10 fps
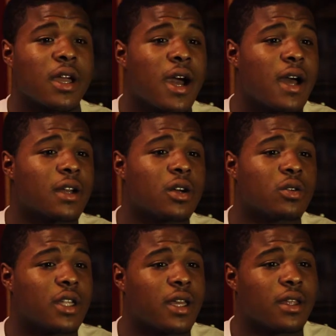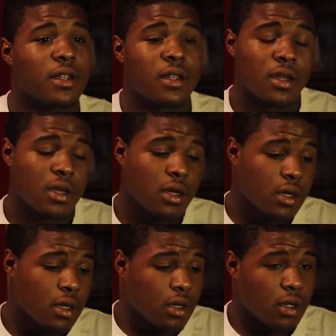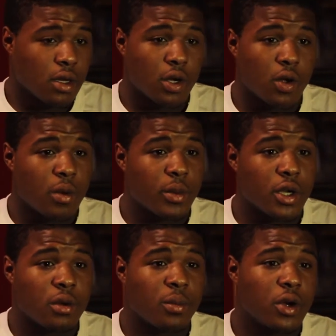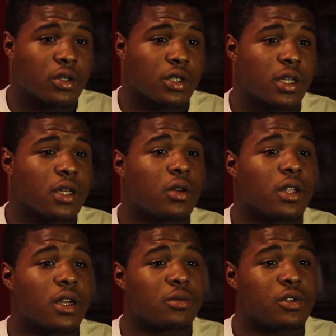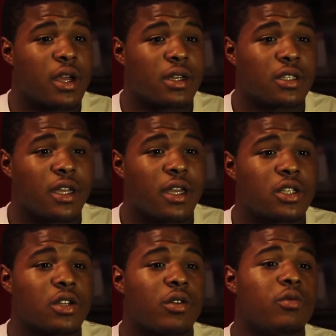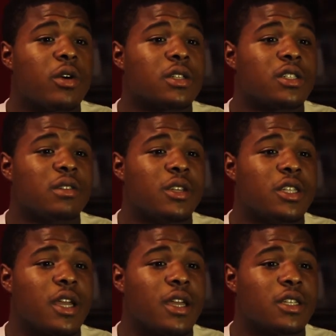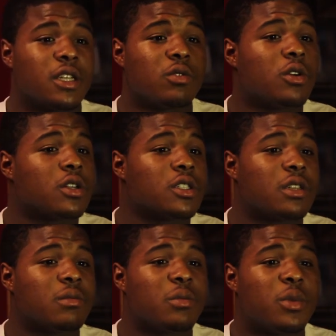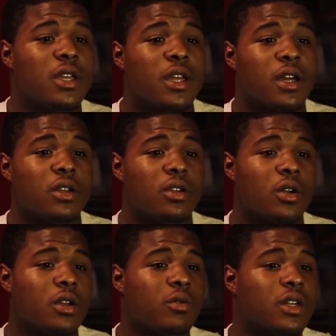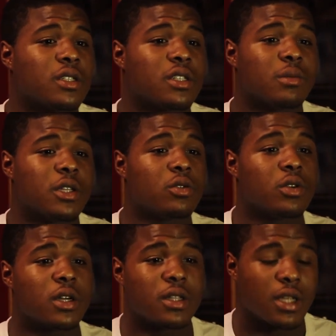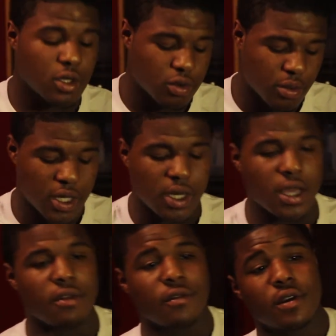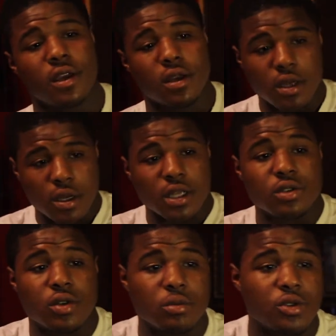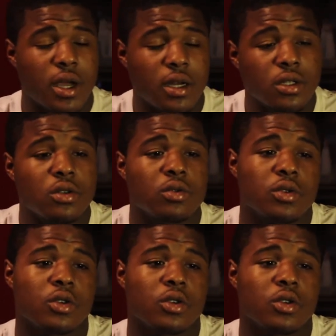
God knows that, you know, I'm a good person. He know that I'm trying to change, so he want to see me change, and he want to see me be that. You know, he want to see me do good things in my life, and that's what I'm trying to do.